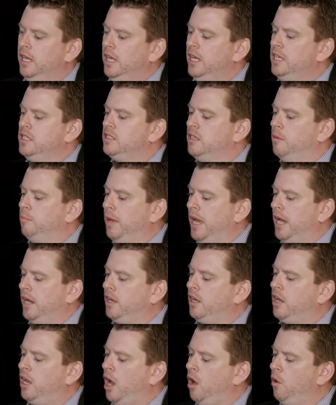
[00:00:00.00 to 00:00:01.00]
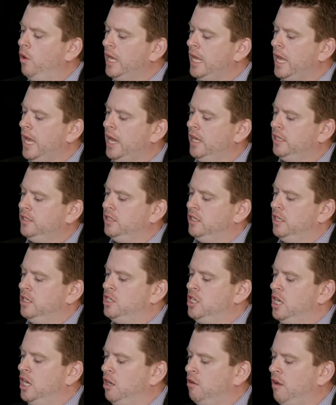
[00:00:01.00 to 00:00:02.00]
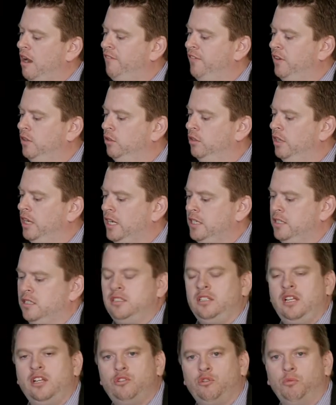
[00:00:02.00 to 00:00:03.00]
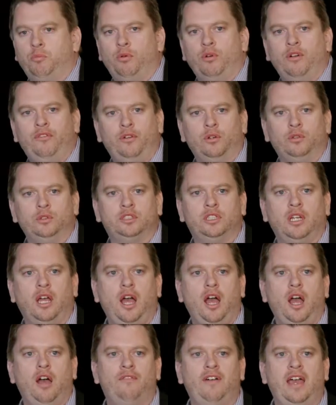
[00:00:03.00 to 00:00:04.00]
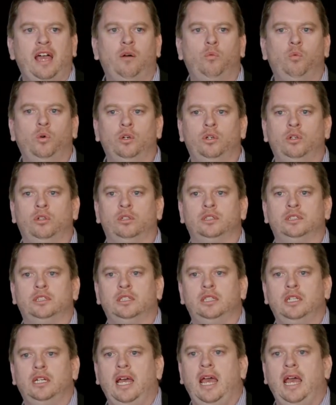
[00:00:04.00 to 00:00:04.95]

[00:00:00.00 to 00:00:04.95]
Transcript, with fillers: It's about going out to the geographical and existential peripherals of our world.